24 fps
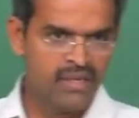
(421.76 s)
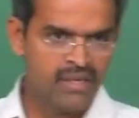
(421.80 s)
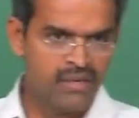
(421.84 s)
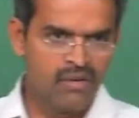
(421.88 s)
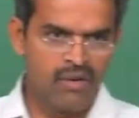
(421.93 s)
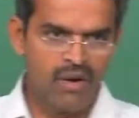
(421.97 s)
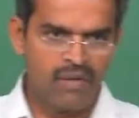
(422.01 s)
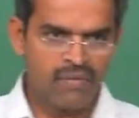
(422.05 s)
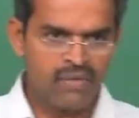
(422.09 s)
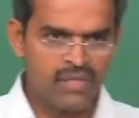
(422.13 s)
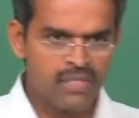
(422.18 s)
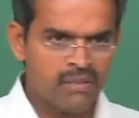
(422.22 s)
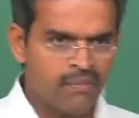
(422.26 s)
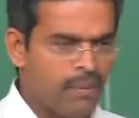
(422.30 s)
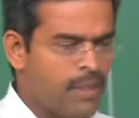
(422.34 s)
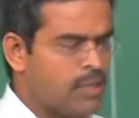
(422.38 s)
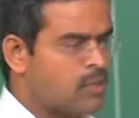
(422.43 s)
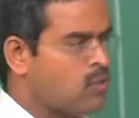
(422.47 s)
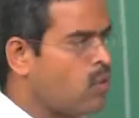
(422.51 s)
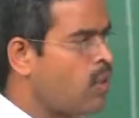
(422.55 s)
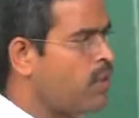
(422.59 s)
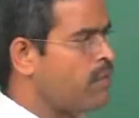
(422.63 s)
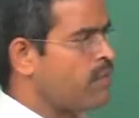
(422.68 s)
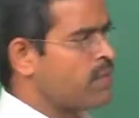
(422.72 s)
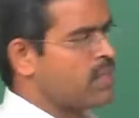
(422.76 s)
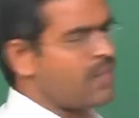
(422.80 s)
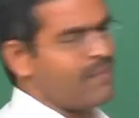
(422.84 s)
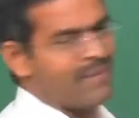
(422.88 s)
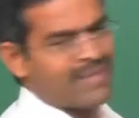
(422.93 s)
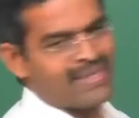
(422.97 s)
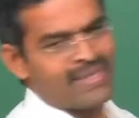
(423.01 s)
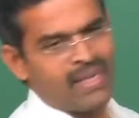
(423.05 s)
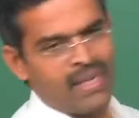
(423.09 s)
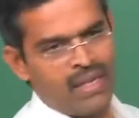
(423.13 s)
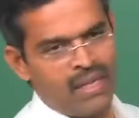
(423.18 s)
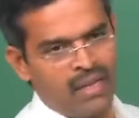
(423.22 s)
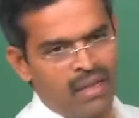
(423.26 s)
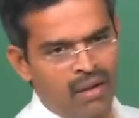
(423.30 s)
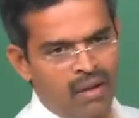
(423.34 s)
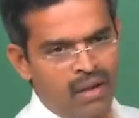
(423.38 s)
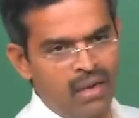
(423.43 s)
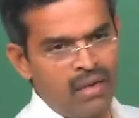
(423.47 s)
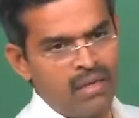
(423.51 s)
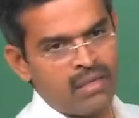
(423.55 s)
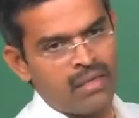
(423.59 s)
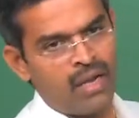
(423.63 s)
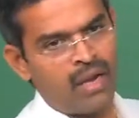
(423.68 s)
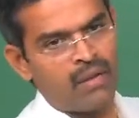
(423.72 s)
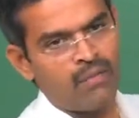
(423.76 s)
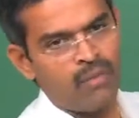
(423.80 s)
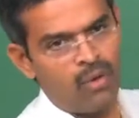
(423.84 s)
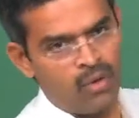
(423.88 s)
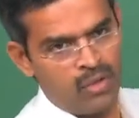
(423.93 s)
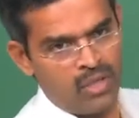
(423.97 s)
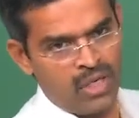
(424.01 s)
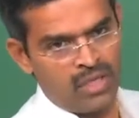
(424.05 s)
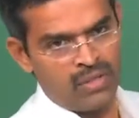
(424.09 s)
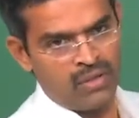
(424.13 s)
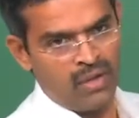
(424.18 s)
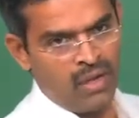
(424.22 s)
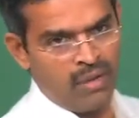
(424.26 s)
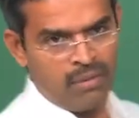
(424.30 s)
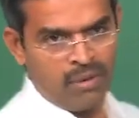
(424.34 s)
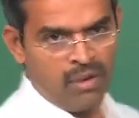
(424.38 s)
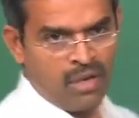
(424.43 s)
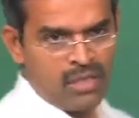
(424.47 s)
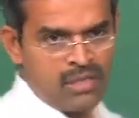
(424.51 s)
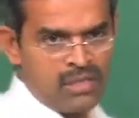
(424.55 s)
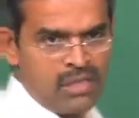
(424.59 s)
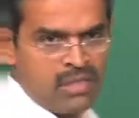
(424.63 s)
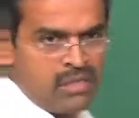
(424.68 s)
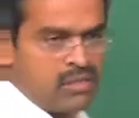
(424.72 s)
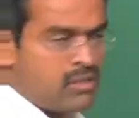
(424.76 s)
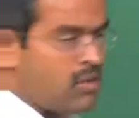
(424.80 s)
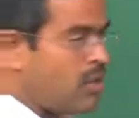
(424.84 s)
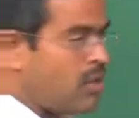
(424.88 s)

you have to simply tow it with a vessel or a tugboat that is all because it is